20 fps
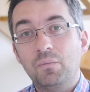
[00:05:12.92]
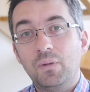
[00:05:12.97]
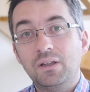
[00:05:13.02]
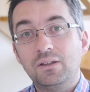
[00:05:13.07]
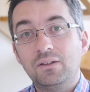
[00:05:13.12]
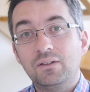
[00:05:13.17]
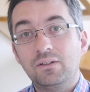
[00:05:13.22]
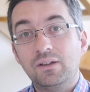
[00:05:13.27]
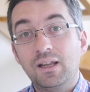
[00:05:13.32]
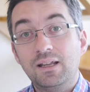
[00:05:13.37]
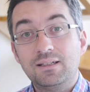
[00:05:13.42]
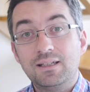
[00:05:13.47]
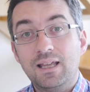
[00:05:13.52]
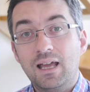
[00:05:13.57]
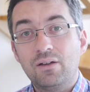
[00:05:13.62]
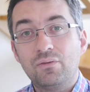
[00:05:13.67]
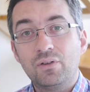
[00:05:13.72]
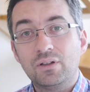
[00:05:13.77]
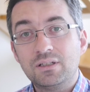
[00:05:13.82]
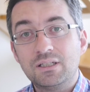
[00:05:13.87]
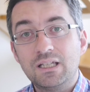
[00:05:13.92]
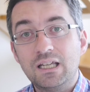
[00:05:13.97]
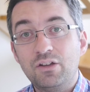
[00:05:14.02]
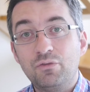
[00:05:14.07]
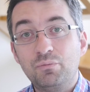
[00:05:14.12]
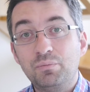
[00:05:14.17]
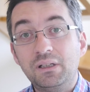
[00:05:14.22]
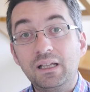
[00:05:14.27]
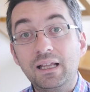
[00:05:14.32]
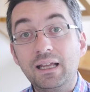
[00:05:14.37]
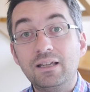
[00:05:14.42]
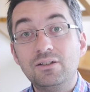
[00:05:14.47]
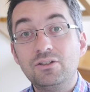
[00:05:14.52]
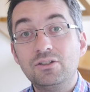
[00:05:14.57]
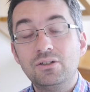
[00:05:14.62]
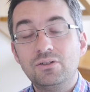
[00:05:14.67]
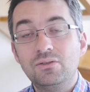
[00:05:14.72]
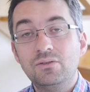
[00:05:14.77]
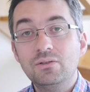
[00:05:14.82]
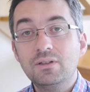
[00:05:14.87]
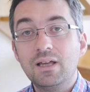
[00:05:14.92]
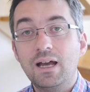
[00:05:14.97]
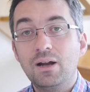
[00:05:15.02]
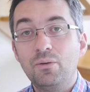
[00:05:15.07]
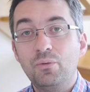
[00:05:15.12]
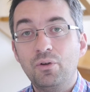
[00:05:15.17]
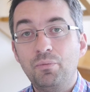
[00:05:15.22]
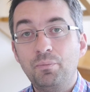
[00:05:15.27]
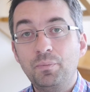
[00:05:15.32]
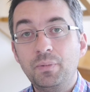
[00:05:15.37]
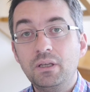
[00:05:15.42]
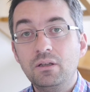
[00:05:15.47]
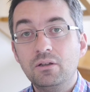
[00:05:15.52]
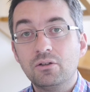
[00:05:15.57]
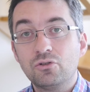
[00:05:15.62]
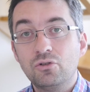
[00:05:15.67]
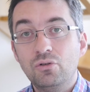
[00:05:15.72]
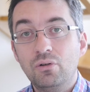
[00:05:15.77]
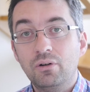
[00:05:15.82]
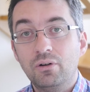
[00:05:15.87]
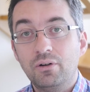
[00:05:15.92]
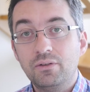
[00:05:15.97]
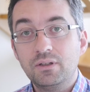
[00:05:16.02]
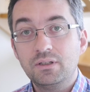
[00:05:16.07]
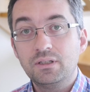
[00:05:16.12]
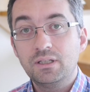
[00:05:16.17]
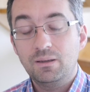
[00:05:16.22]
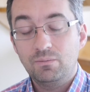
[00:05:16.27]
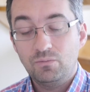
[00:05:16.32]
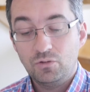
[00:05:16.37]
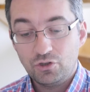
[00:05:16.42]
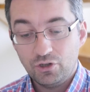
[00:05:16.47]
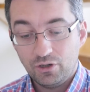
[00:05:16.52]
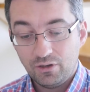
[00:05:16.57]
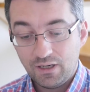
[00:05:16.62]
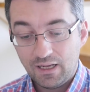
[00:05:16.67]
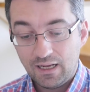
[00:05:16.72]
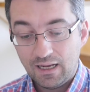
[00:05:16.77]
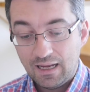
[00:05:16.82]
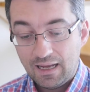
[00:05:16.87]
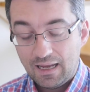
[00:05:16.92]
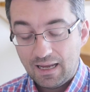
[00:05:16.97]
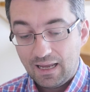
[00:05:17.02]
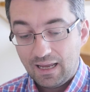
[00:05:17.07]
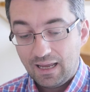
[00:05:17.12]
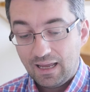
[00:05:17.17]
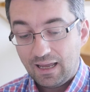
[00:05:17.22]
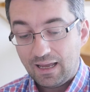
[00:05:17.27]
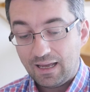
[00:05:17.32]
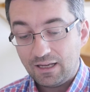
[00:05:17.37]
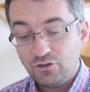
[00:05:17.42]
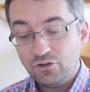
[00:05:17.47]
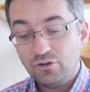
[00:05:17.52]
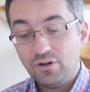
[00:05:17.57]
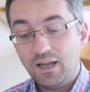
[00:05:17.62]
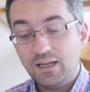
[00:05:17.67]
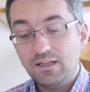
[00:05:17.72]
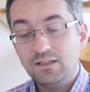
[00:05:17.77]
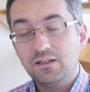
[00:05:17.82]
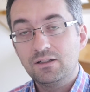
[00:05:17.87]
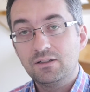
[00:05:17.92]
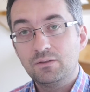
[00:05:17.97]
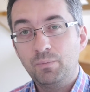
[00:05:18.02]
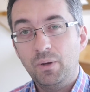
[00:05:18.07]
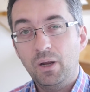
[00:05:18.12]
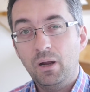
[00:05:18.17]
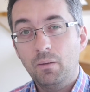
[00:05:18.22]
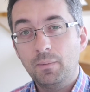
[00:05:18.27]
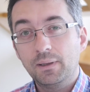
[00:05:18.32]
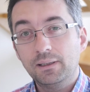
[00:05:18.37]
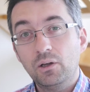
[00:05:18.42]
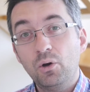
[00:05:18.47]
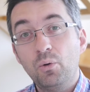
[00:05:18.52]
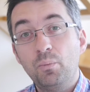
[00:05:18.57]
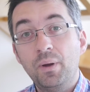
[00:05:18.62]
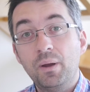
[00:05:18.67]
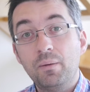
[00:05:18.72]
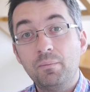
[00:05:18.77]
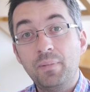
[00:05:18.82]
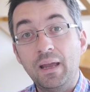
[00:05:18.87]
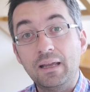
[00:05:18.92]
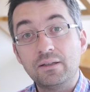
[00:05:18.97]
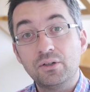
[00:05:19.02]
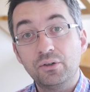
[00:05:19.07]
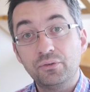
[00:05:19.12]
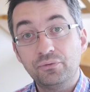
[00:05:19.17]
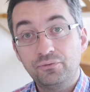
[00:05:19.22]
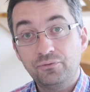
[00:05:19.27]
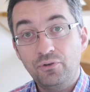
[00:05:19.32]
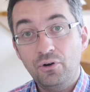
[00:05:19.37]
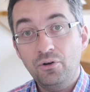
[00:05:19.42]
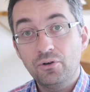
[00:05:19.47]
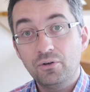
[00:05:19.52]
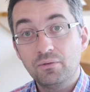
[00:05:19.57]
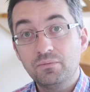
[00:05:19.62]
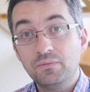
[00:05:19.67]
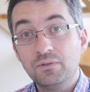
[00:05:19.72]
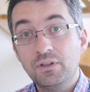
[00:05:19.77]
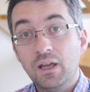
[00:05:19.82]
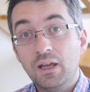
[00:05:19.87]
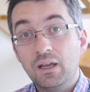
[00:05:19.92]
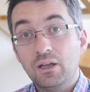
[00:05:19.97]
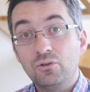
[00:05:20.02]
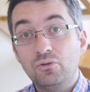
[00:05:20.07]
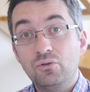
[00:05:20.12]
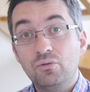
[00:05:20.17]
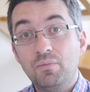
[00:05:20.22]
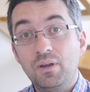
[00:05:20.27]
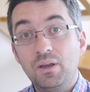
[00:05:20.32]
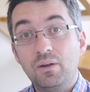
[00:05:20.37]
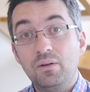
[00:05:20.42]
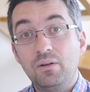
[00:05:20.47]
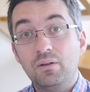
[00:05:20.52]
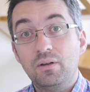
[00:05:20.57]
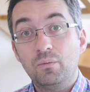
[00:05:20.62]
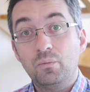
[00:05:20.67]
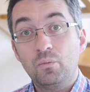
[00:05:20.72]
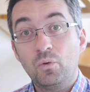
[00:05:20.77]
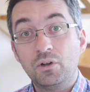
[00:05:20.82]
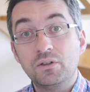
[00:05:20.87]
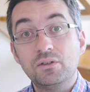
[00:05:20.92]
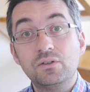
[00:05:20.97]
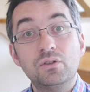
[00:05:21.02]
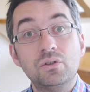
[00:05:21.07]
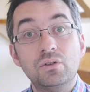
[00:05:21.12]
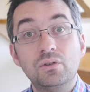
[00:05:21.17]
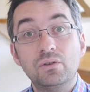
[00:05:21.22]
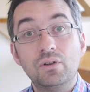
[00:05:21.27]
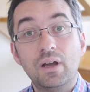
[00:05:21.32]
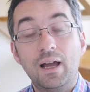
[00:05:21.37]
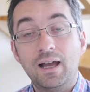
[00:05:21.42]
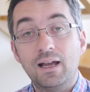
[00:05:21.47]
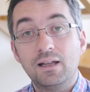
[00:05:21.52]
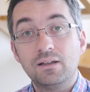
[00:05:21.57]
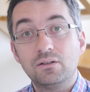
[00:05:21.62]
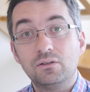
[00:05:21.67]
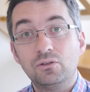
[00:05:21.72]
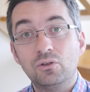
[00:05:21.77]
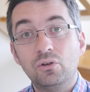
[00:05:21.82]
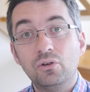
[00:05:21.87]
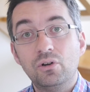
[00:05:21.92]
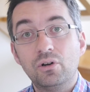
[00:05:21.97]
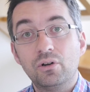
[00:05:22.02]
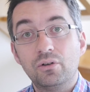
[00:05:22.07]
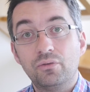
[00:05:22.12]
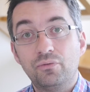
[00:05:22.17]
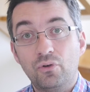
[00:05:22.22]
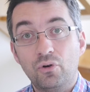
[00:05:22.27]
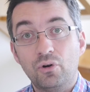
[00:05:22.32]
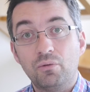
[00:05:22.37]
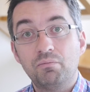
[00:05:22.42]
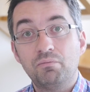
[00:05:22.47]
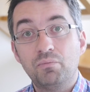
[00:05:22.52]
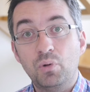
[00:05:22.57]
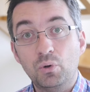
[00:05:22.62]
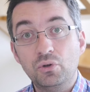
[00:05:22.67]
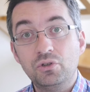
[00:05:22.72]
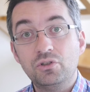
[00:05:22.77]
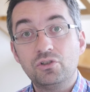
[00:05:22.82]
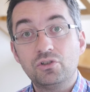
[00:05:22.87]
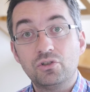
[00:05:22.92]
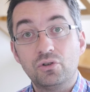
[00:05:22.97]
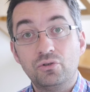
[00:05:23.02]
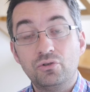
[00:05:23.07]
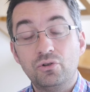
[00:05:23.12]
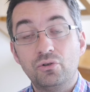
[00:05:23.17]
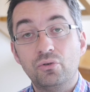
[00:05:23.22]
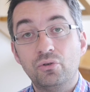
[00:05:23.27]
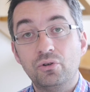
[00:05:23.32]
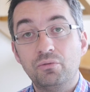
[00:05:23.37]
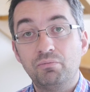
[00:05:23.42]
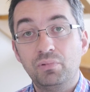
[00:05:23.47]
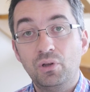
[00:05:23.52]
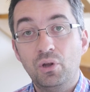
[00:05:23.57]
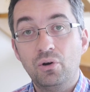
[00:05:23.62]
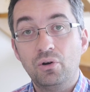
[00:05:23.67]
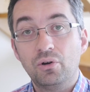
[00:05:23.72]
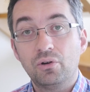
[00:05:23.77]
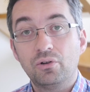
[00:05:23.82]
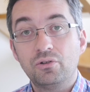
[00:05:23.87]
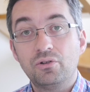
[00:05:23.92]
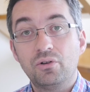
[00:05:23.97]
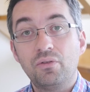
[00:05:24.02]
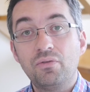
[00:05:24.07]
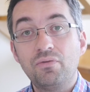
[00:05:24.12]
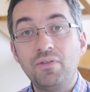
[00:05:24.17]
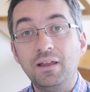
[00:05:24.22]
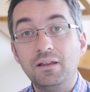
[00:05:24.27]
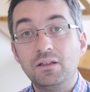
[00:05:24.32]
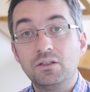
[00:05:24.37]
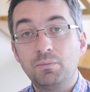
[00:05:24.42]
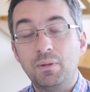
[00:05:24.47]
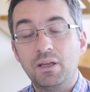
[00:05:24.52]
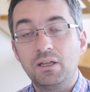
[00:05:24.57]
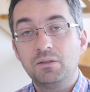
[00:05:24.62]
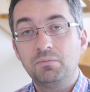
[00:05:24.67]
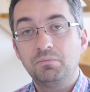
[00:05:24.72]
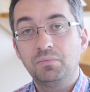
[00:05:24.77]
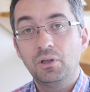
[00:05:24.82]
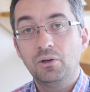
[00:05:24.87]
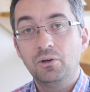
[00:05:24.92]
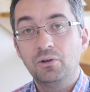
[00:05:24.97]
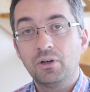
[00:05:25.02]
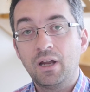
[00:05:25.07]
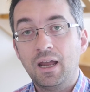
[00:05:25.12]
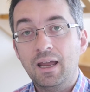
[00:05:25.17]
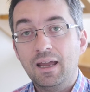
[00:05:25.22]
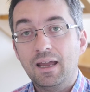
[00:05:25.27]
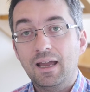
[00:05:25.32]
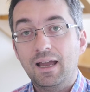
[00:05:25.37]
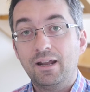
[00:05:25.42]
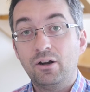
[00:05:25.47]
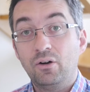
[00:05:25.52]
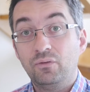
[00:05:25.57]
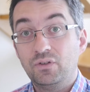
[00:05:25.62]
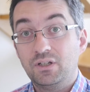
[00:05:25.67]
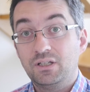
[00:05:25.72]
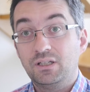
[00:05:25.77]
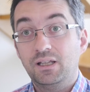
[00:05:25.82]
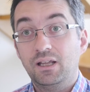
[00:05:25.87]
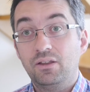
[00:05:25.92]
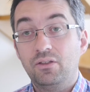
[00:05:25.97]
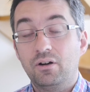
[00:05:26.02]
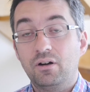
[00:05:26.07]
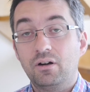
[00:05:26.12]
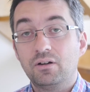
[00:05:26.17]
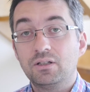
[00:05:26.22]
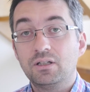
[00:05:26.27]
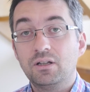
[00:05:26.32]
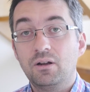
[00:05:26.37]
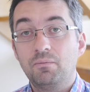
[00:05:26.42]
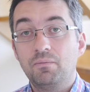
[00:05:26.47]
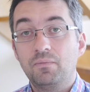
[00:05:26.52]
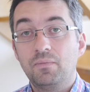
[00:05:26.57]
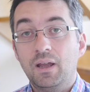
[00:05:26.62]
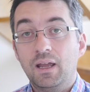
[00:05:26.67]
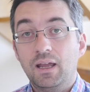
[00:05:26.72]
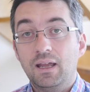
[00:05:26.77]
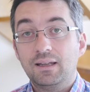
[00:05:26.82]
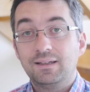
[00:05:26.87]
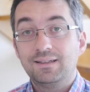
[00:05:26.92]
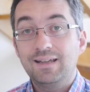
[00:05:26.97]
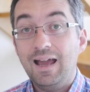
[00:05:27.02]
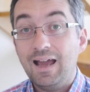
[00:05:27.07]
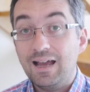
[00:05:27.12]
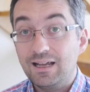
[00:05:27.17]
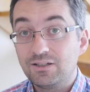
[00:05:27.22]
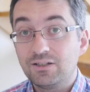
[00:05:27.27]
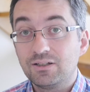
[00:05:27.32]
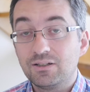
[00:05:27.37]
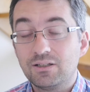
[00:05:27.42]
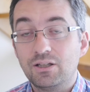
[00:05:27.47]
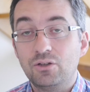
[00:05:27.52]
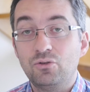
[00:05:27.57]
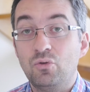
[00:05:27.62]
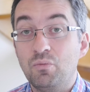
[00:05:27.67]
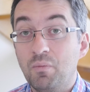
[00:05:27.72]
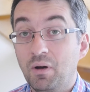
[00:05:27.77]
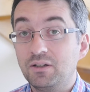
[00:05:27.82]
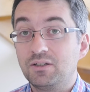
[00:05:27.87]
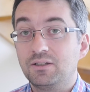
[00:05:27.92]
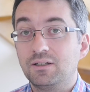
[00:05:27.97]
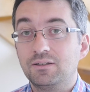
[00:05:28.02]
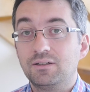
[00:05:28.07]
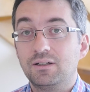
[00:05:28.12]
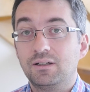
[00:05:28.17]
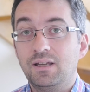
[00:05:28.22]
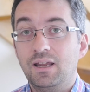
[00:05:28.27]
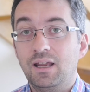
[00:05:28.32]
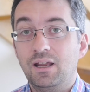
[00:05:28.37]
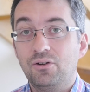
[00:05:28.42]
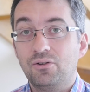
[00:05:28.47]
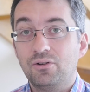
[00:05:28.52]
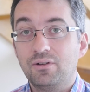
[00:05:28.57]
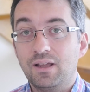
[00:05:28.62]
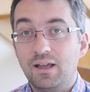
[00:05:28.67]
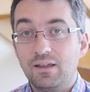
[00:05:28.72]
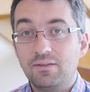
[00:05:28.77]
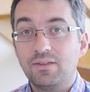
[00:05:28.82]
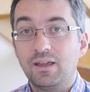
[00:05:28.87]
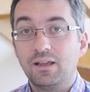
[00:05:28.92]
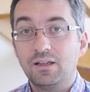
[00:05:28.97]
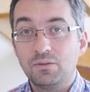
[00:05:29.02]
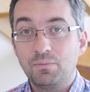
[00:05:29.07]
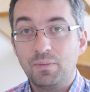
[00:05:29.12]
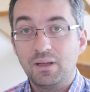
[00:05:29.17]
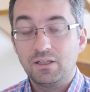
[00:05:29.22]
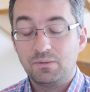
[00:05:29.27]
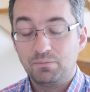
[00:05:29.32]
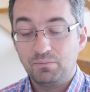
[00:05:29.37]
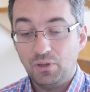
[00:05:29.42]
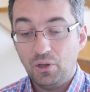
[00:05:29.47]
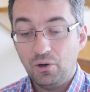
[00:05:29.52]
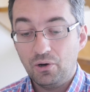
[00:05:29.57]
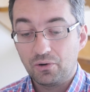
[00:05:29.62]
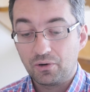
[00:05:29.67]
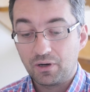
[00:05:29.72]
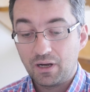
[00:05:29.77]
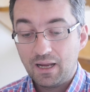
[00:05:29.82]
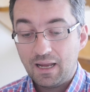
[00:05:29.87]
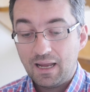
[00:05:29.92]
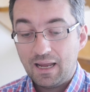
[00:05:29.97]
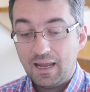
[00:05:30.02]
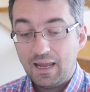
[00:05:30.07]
it's nice to have a safe place to do that with peers who are on the same journey. As your ideas become a little bit better formed, you may want to add longer form posts on your own blog, on your ThinkSpace blog. And obviously there are some tasks that you must undertake on that ThinkSpace blog.